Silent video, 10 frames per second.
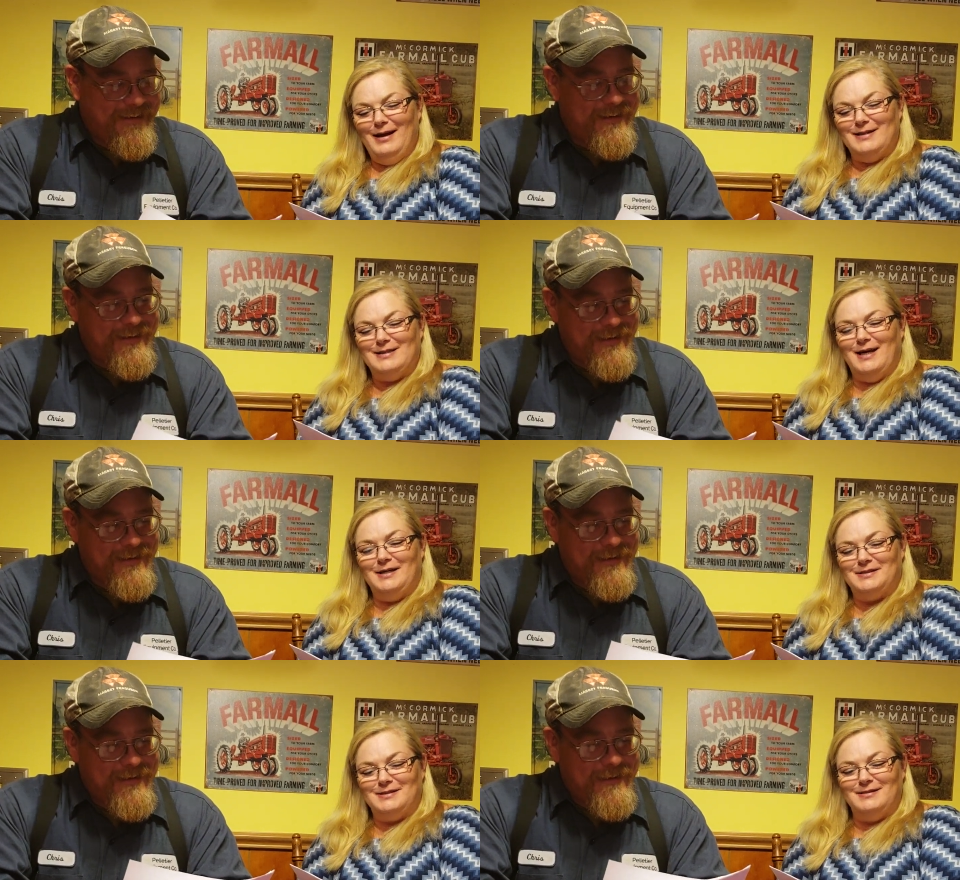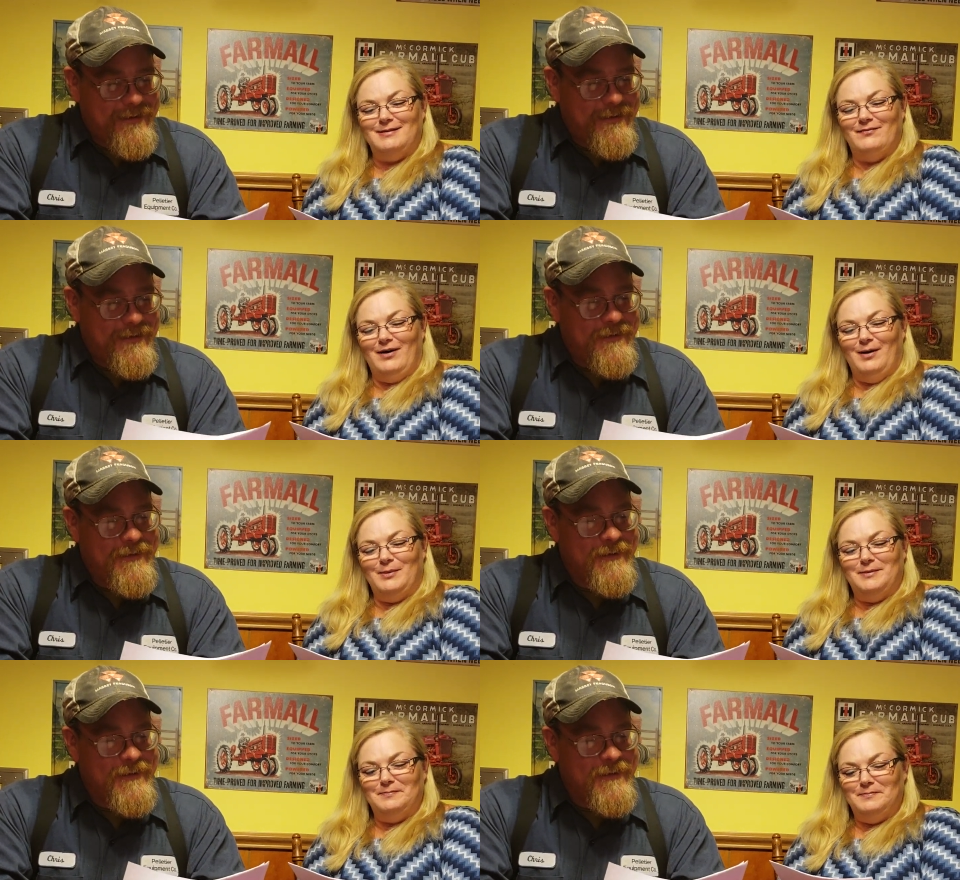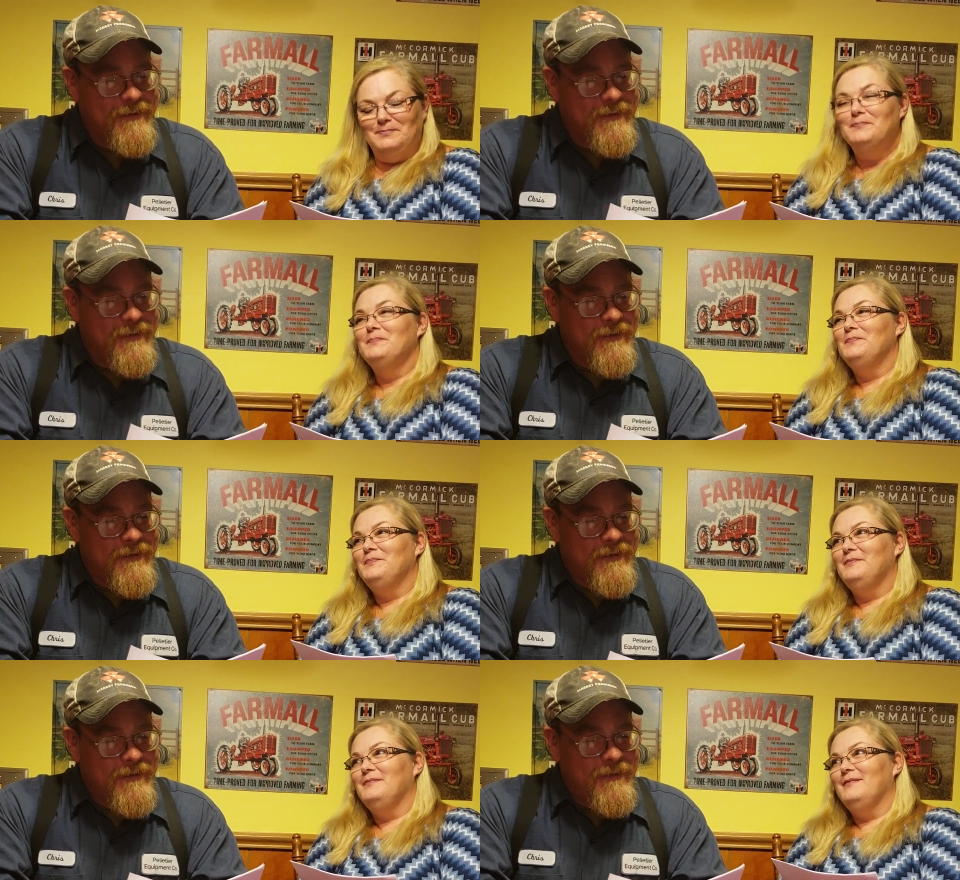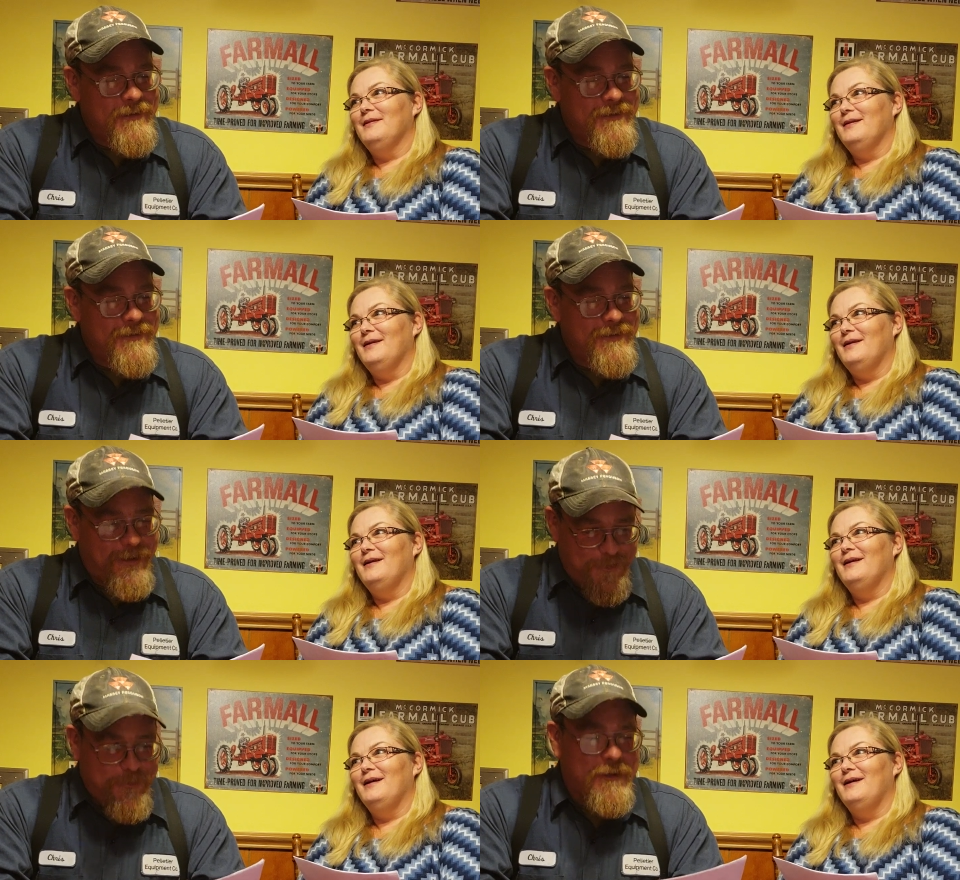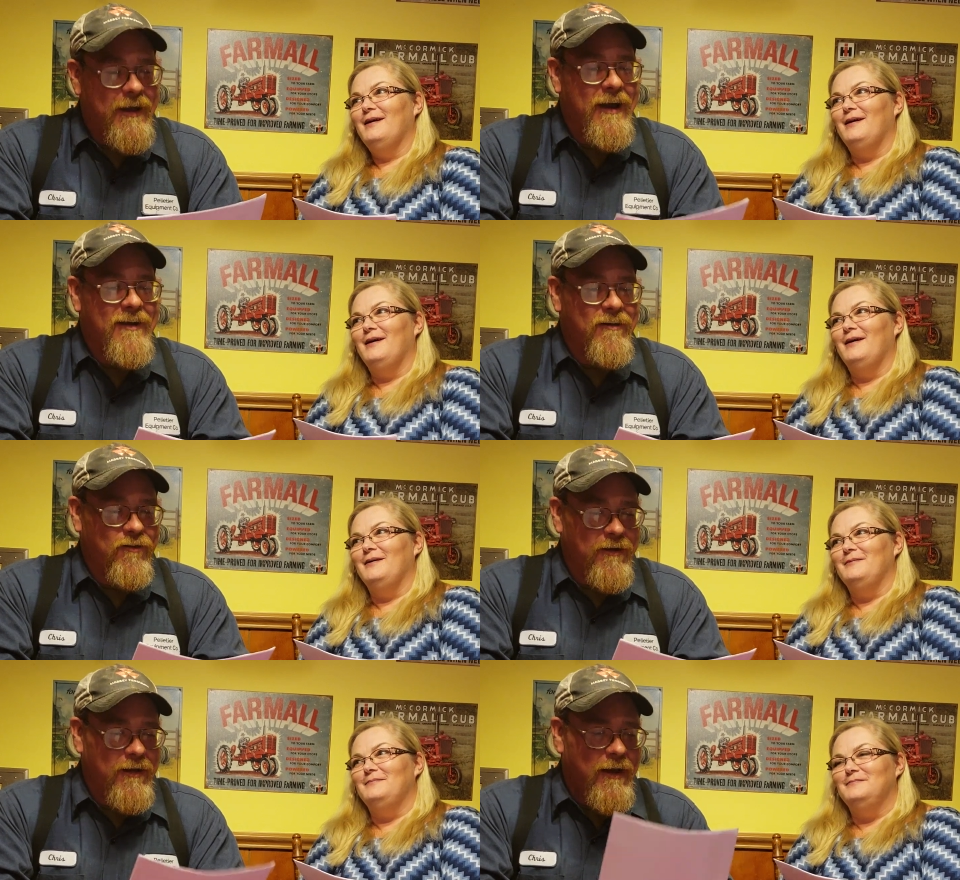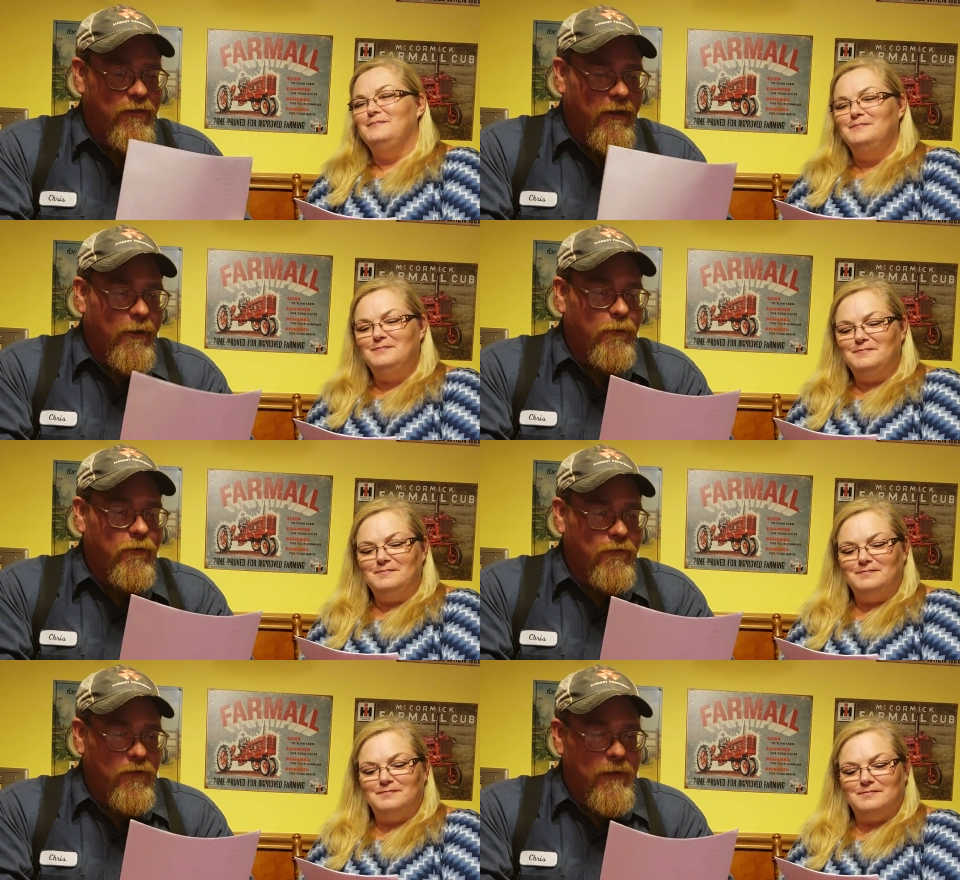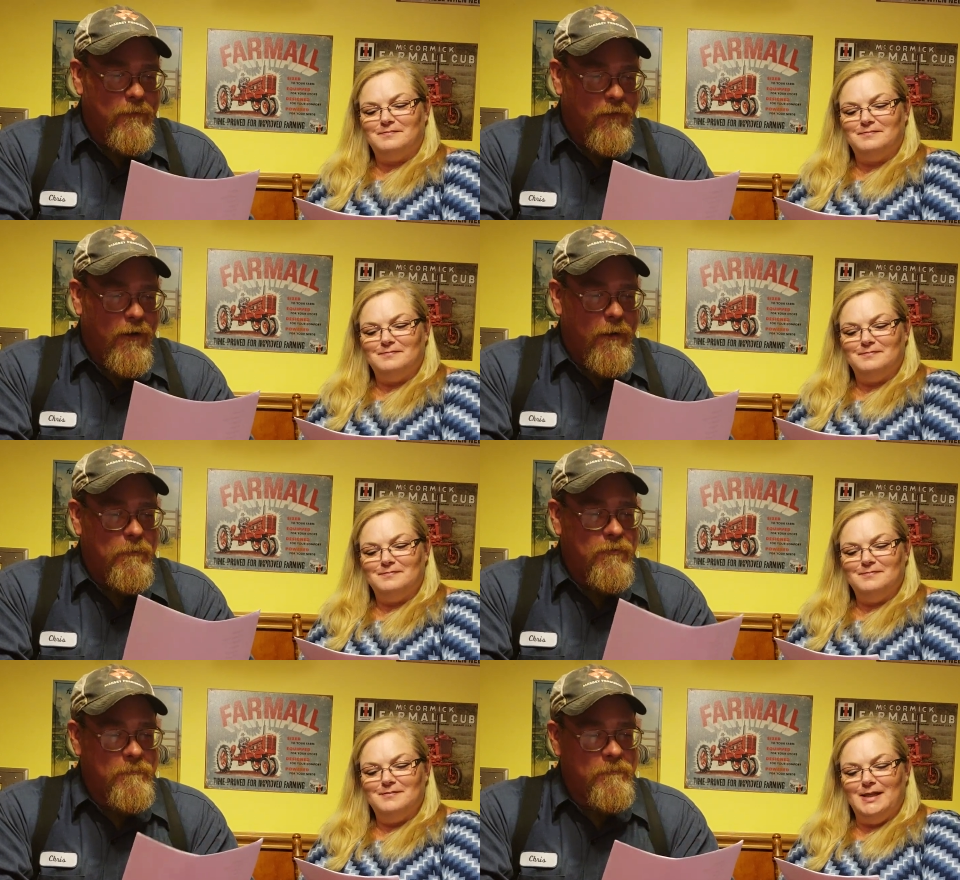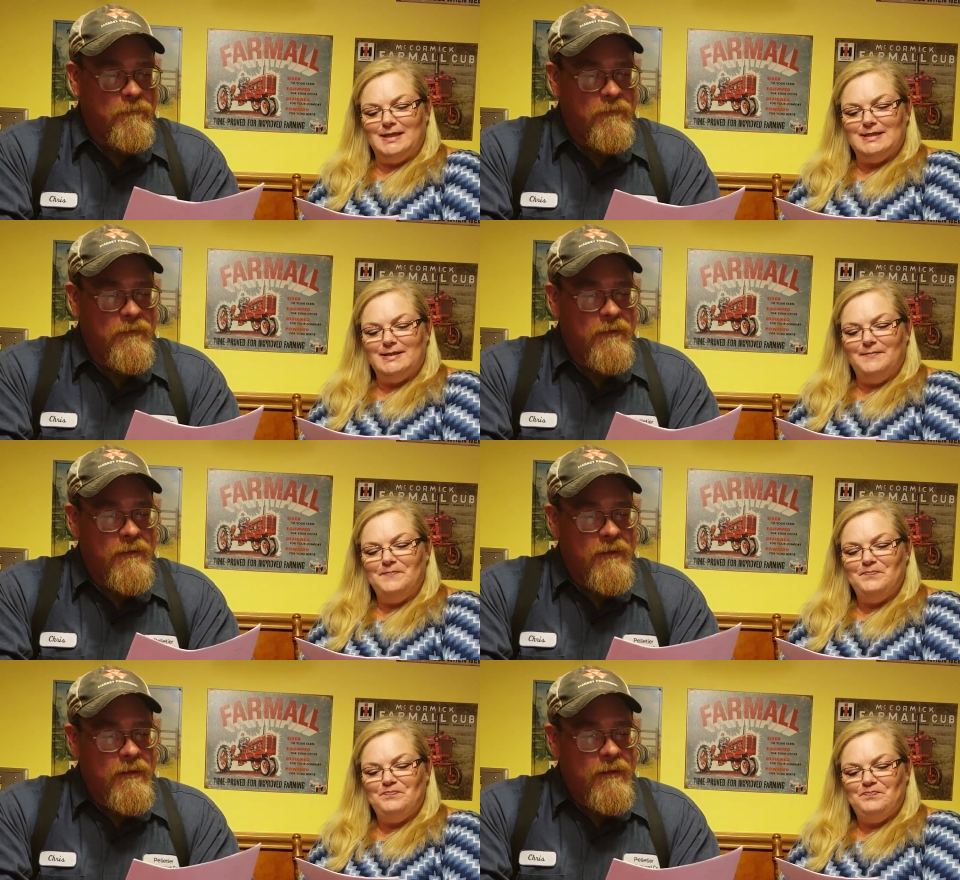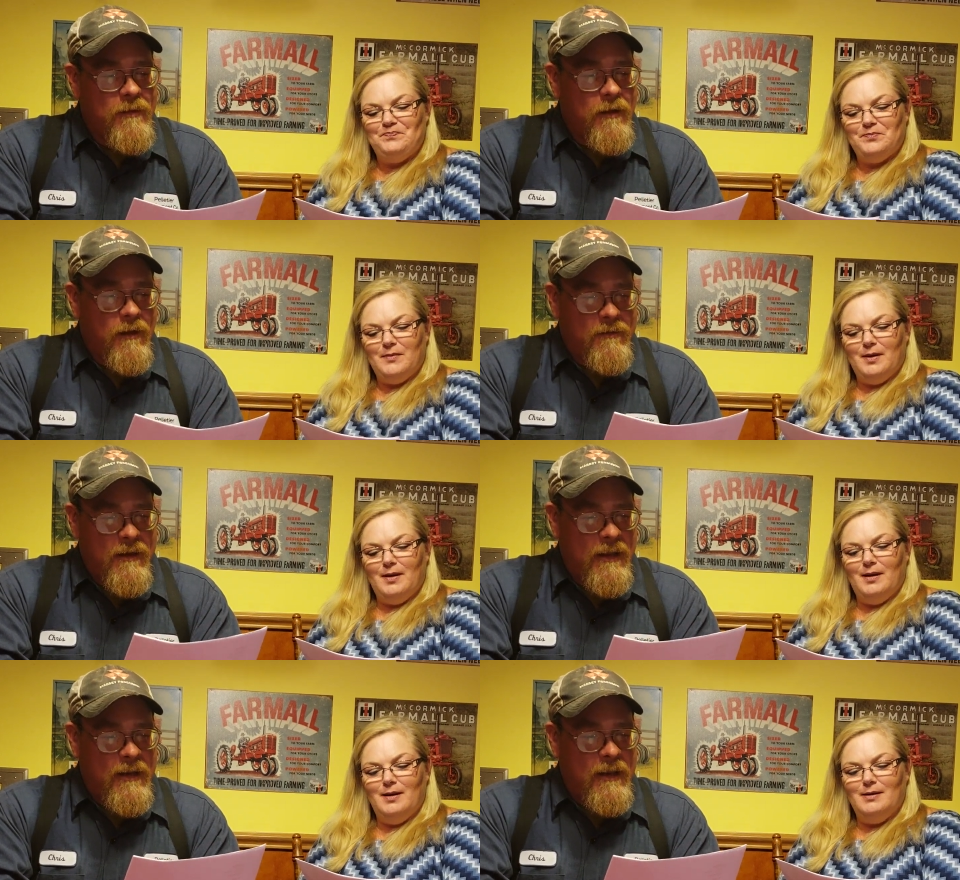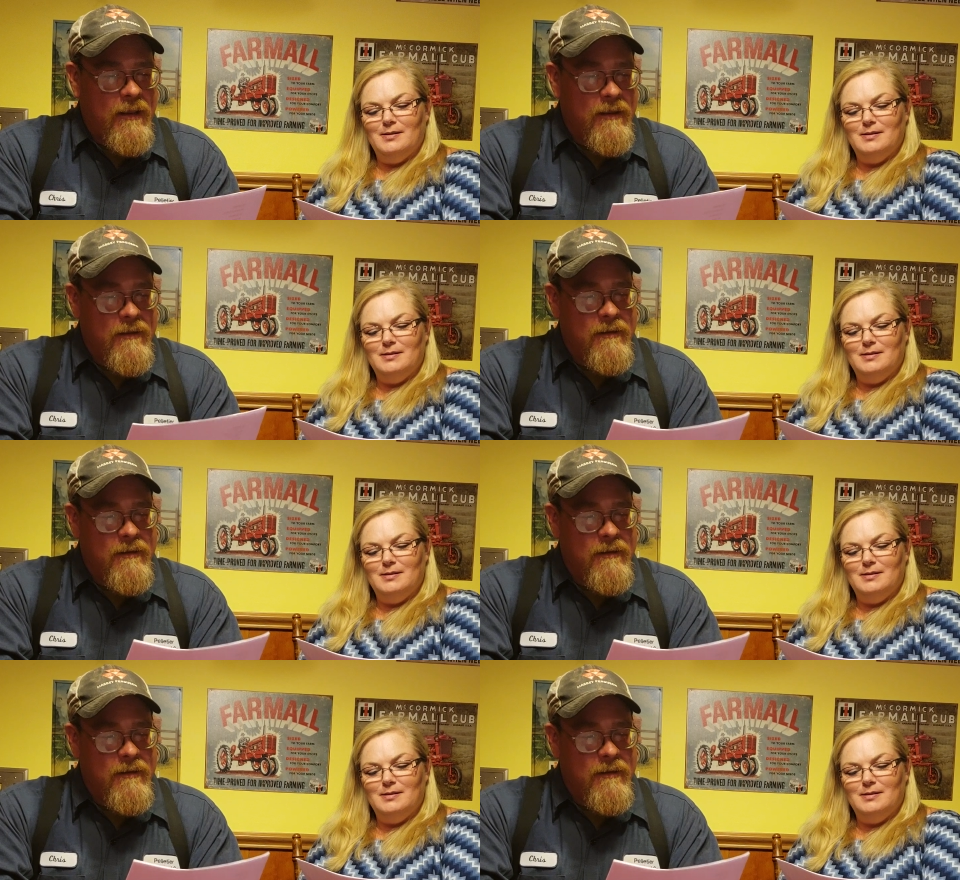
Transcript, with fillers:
Speaker 1: it's actually vomit.
Speaker 2: Okay, I can see that. Thongs and flip flops. Yes. A tinny.